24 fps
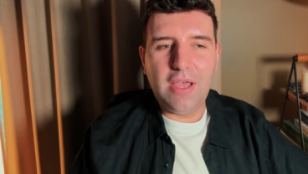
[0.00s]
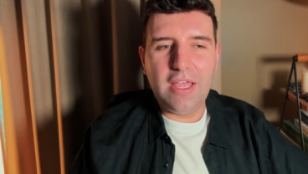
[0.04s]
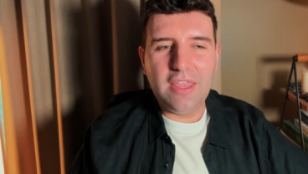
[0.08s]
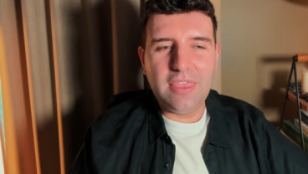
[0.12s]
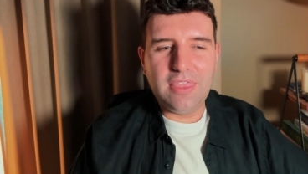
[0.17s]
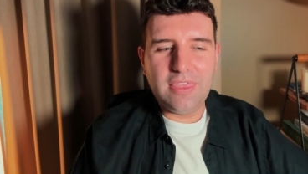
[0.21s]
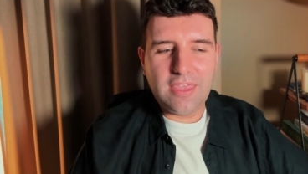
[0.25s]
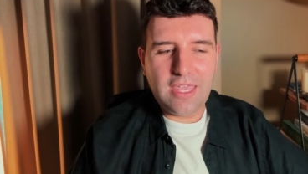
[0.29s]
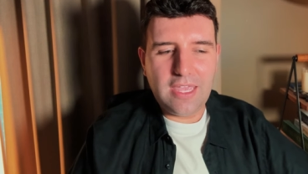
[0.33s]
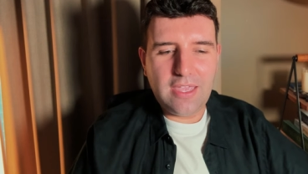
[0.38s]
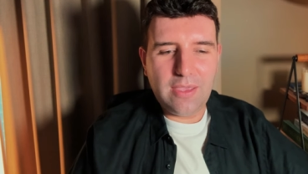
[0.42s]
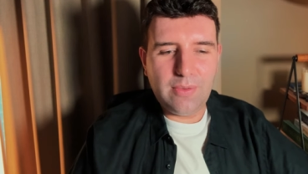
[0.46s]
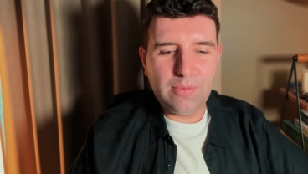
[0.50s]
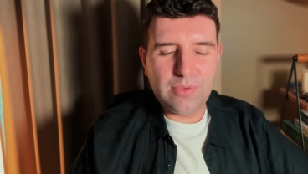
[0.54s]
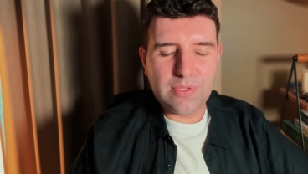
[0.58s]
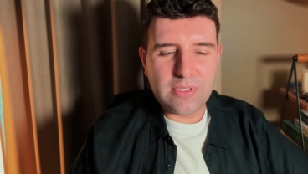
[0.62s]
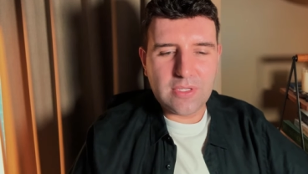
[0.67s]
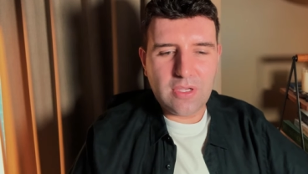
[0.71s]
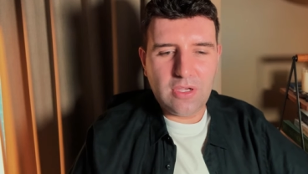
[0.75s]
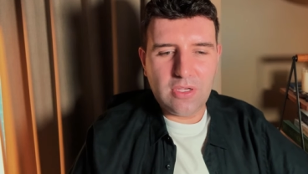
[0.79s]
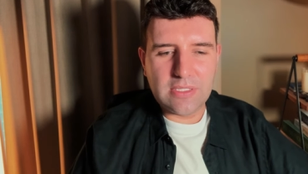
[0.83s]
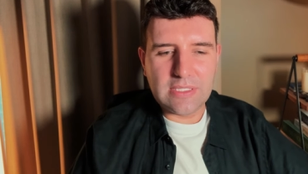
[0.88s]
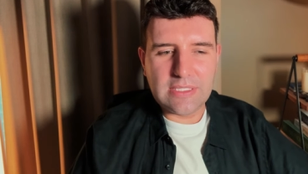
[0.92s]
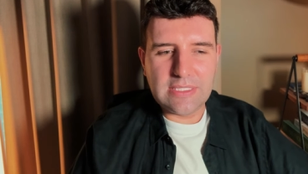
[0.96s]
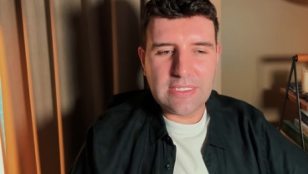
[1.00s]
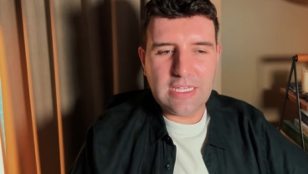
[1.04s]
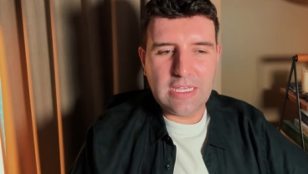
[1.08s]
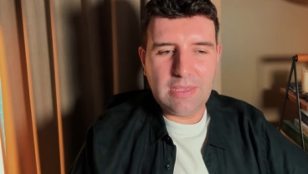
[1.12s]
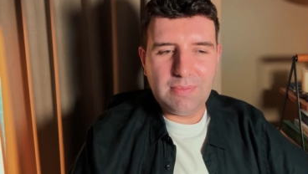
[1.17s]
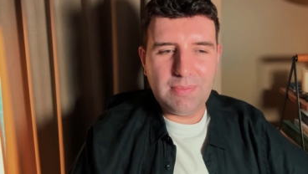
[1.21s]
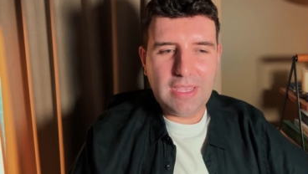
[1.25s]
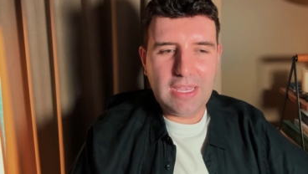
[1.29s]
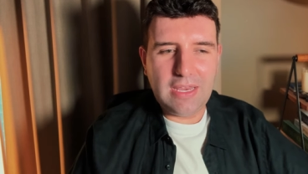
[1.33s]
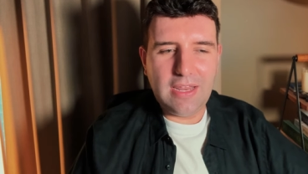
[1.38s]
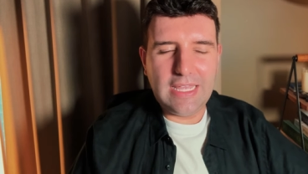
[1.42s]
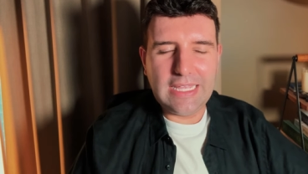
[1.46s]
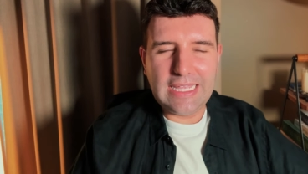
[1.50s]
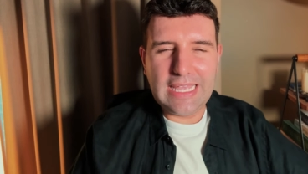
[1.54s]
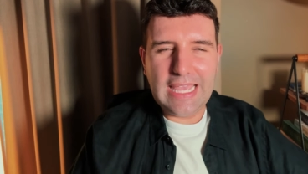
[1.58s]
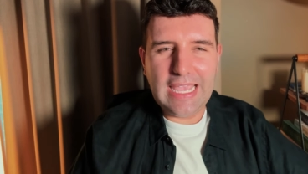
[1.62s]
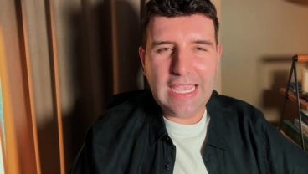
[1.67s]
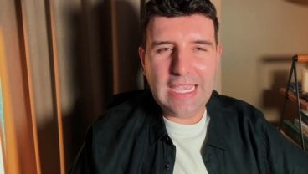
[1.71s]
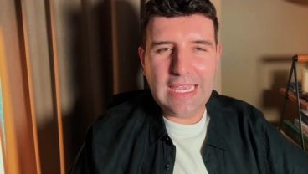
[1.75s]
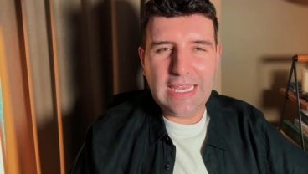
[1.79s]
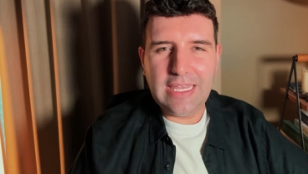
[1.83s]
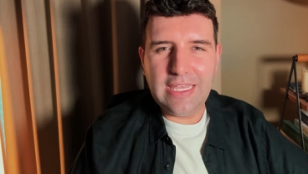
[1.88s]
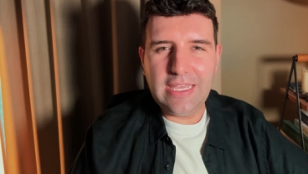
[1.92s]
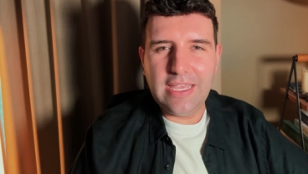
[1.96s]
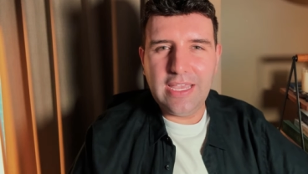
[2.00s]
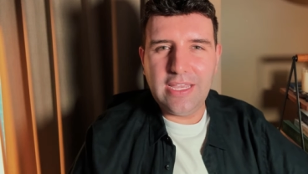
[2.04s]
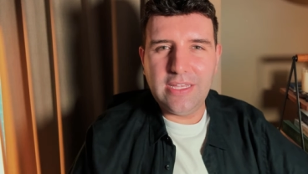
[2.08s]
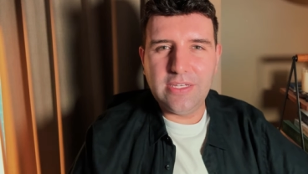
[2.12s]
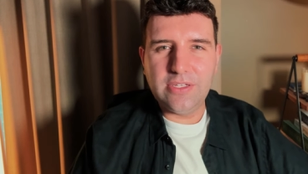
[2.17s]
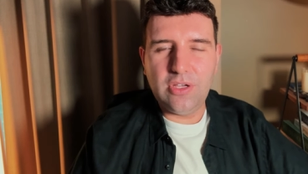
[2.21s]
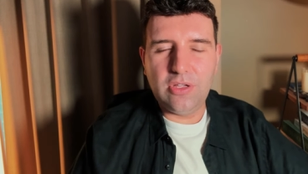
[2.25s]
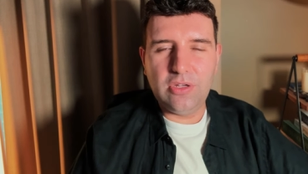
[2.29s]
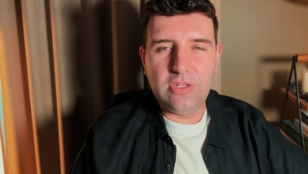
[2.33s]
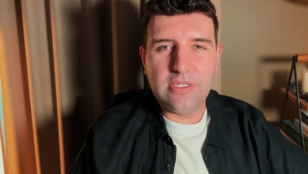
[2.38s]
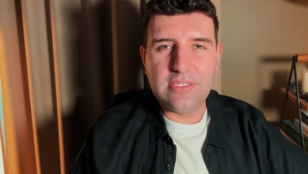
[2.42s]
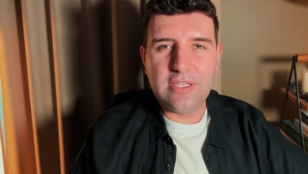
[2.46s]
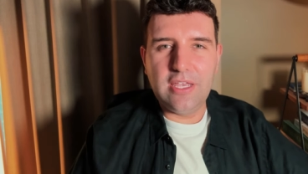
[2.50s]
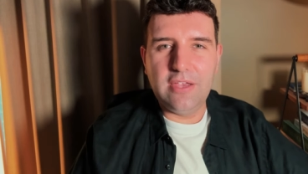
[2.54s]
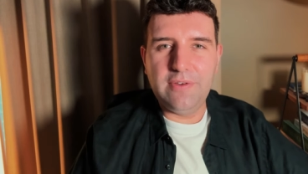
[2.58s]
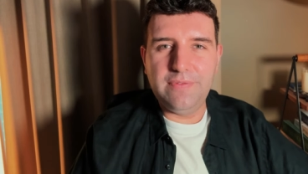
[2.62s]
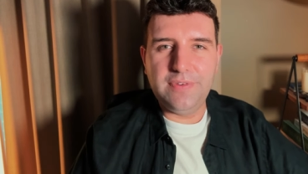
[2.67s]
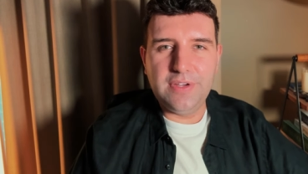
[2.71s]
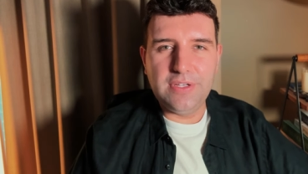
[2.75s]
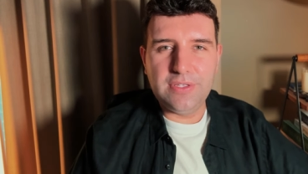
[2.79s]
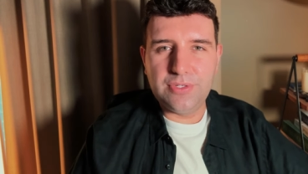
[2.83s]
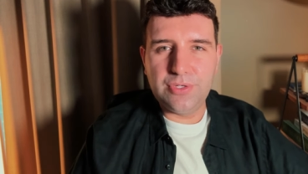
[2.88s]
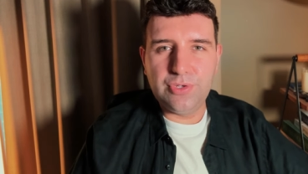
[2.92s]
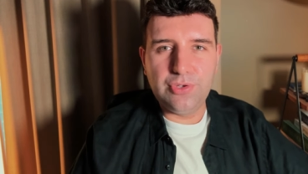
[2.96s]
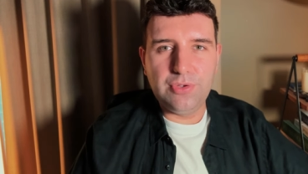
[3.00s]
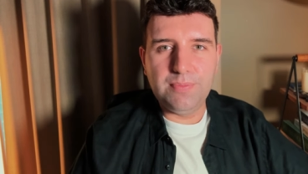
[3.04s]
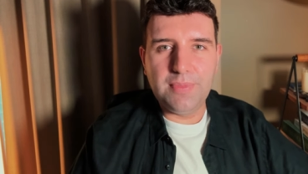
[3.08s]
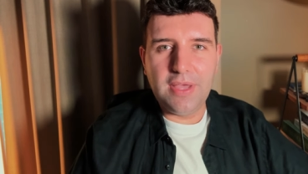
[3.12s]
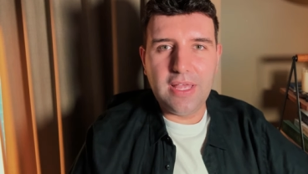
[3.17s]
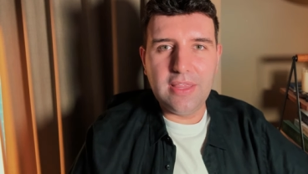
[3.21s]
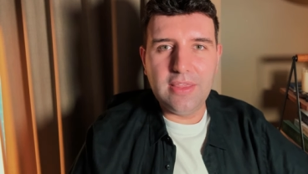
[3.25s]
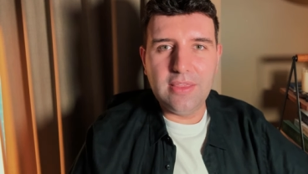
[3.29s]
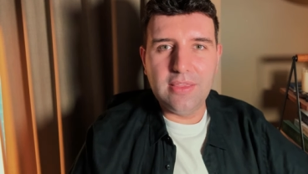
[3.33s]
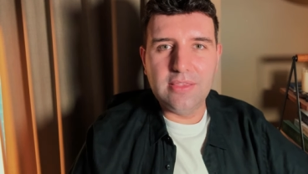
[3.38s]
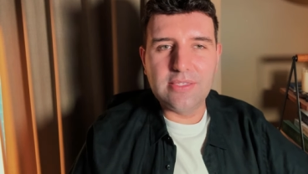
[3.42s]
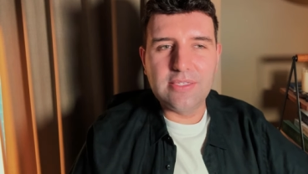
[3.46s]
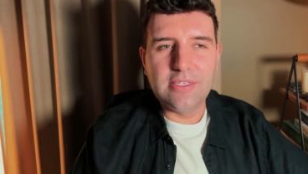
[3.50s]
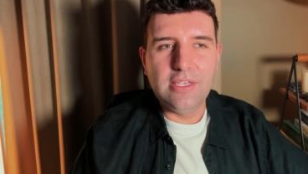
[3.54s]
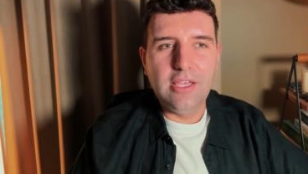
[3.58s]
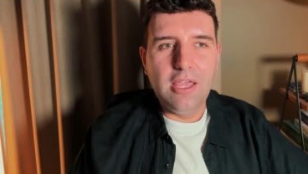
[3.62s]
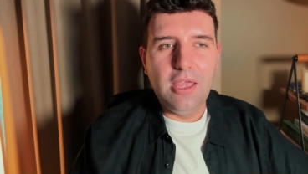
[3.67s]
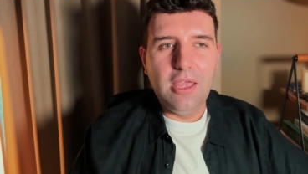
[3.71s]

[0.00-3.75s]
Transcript: I think it was costing me like $88 every two months,